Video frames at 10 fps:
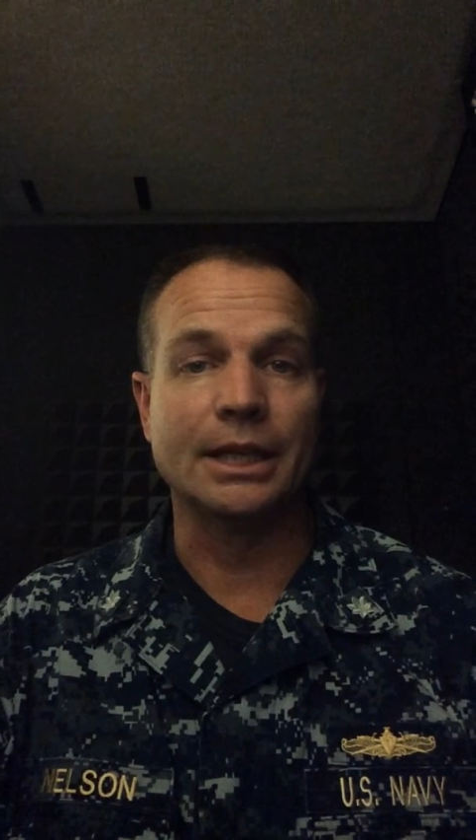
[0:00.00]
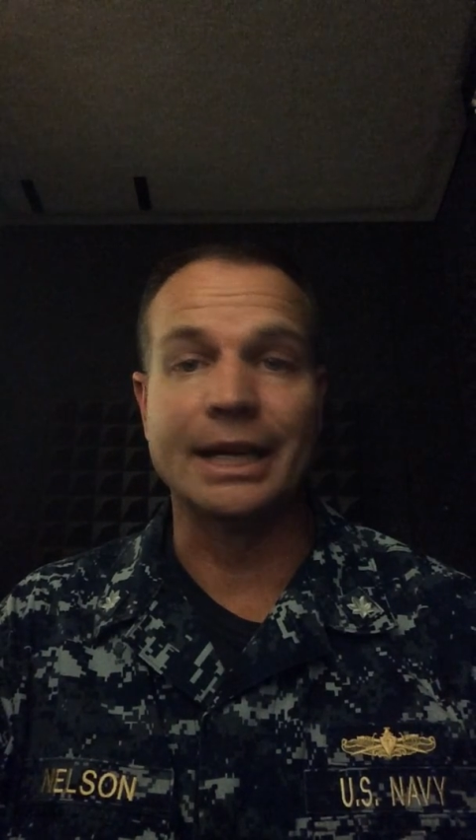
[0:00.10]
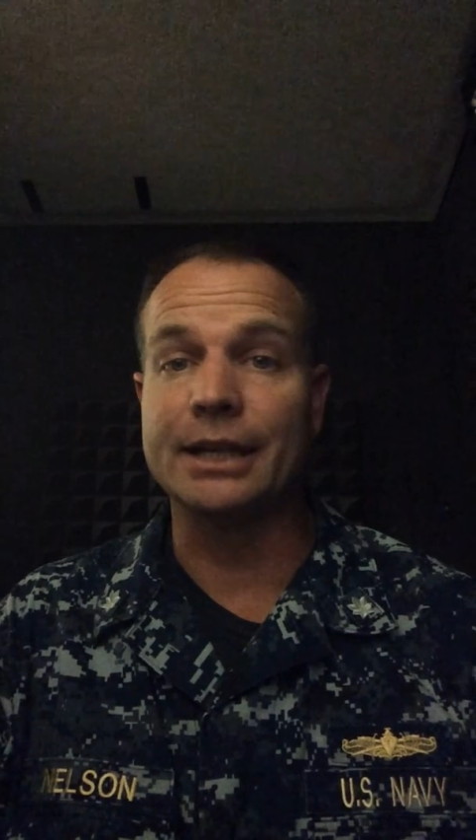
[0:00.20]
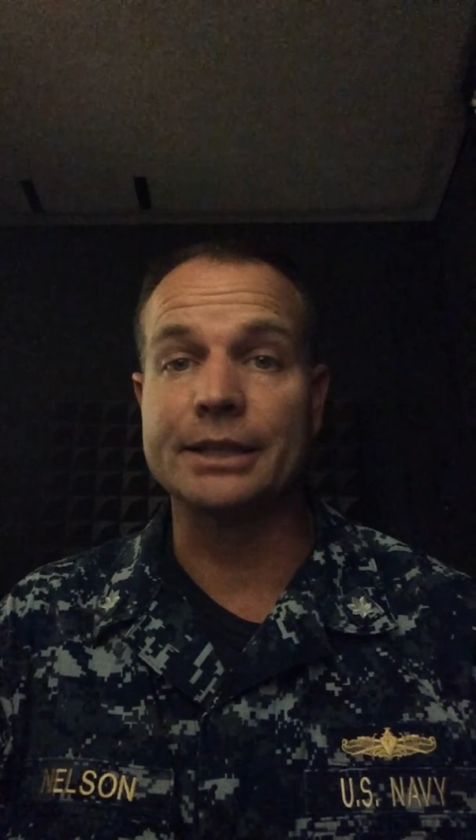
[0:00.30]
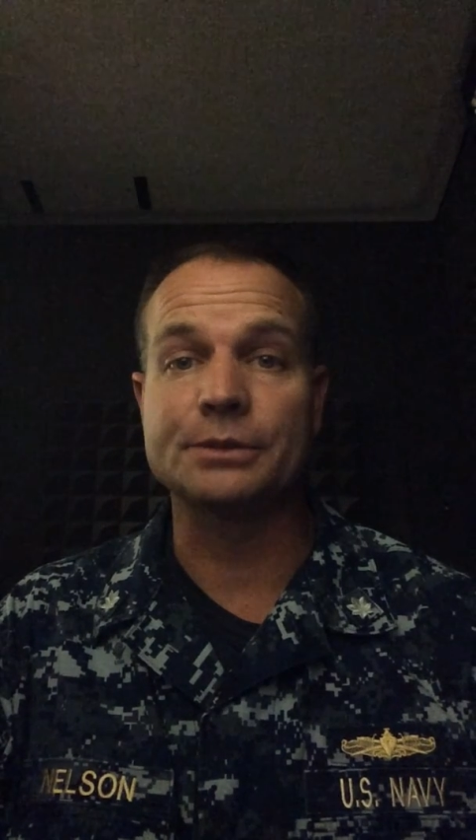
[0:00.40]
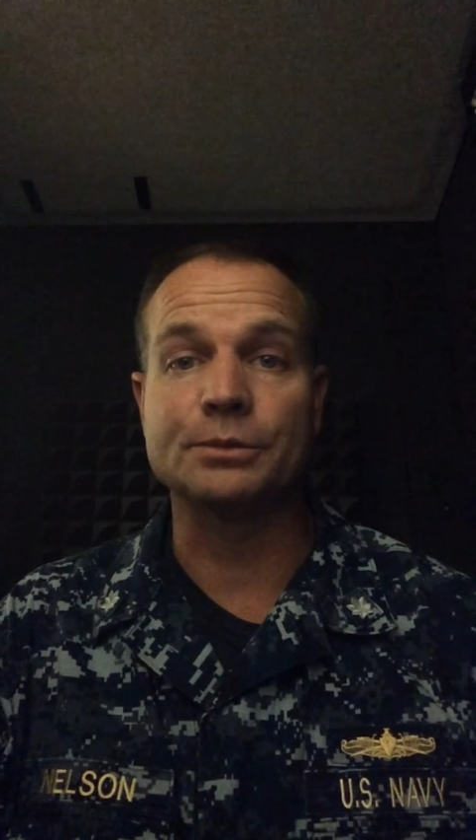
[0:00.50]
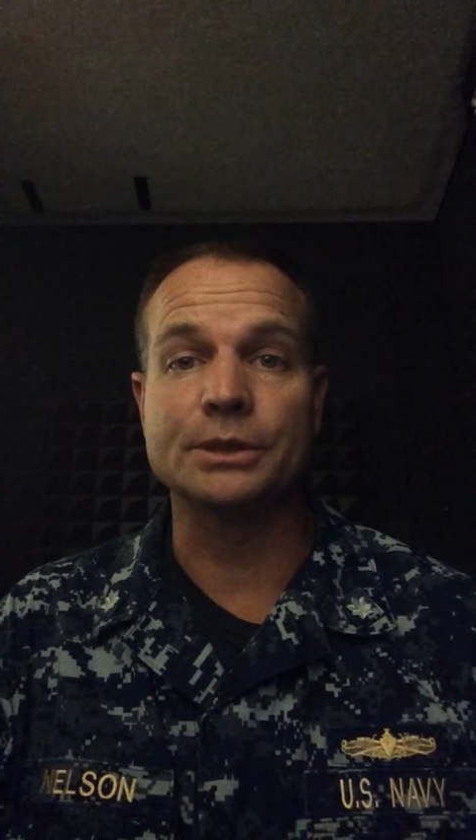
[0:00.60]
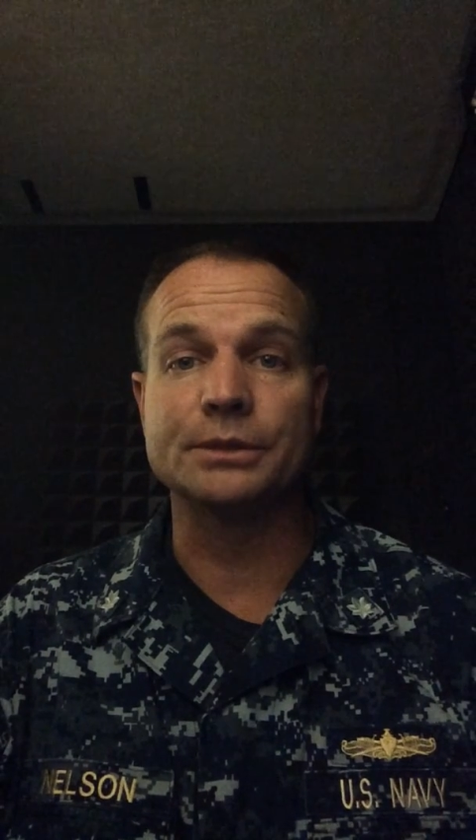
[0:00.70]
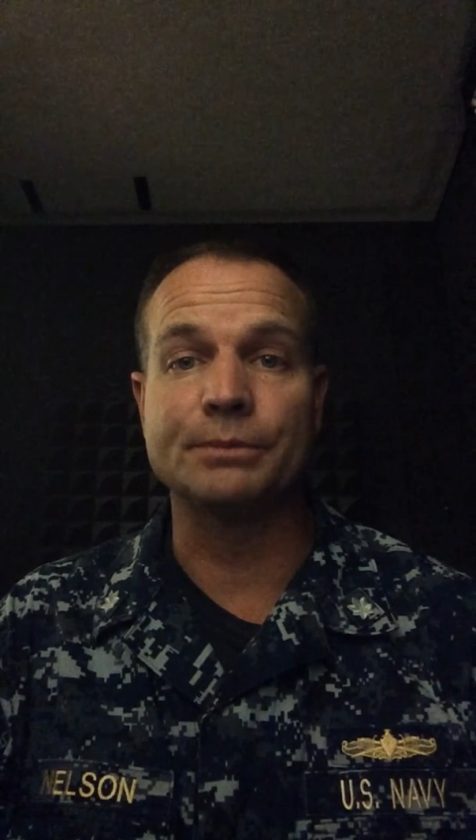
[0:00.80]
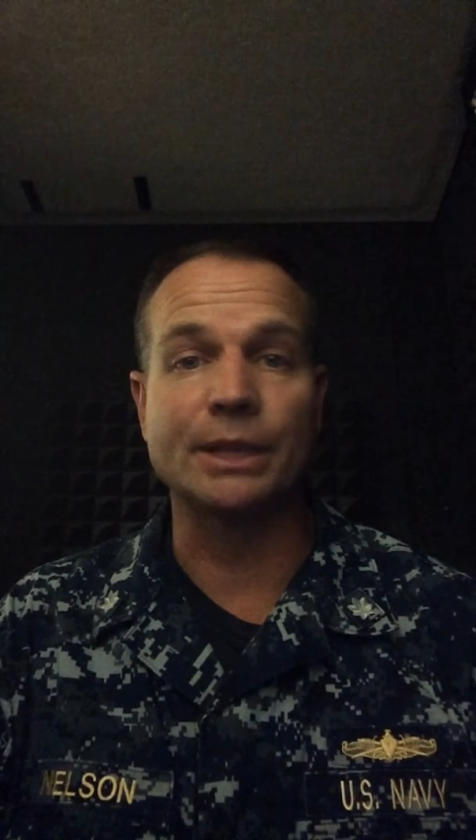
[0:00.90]
Alex
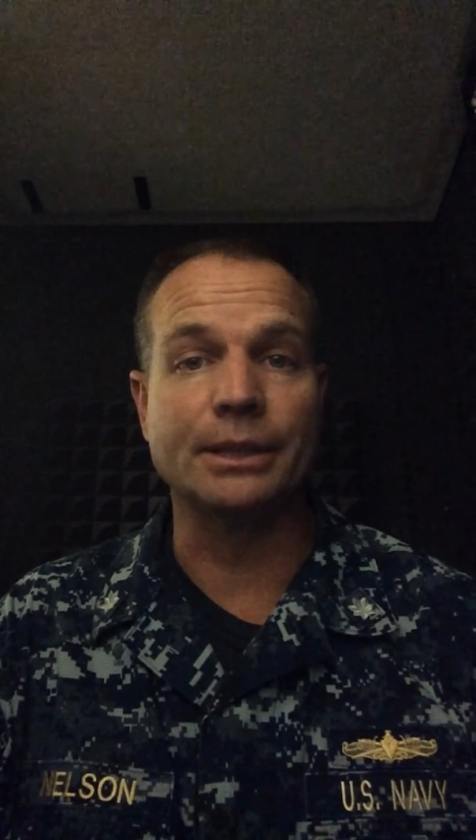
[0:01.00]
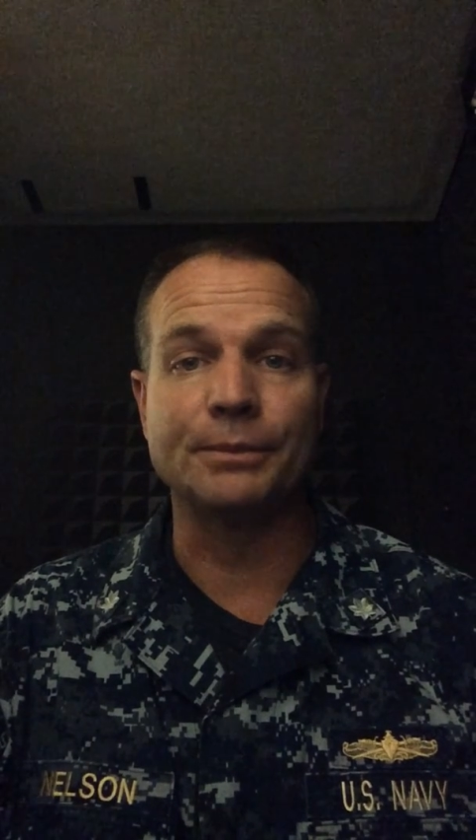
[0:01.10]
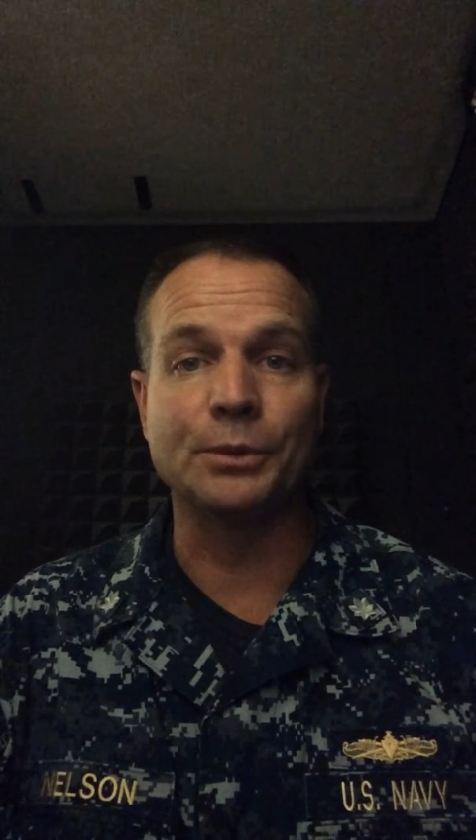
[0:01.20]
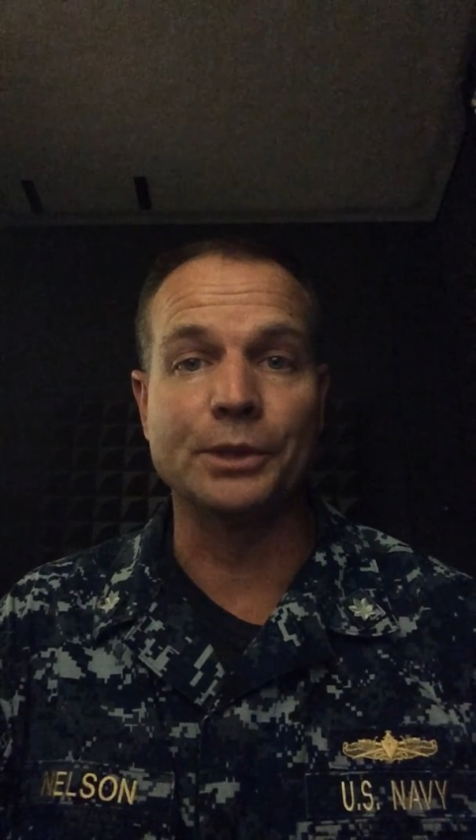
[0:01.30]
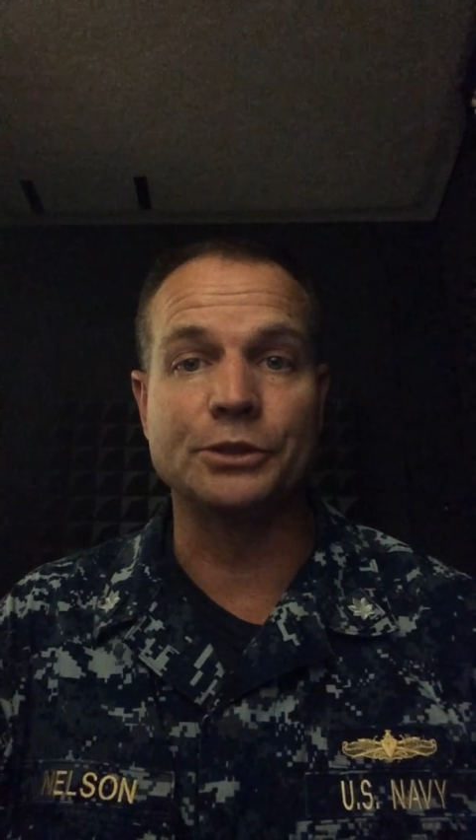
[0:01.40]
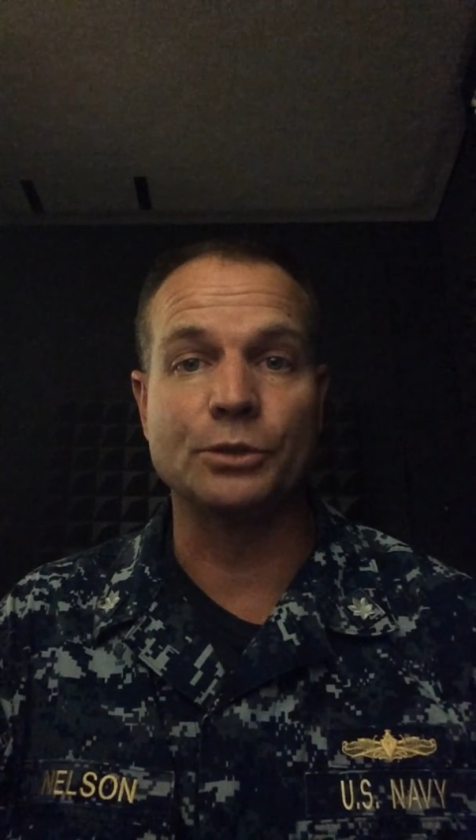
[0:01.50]
was my number one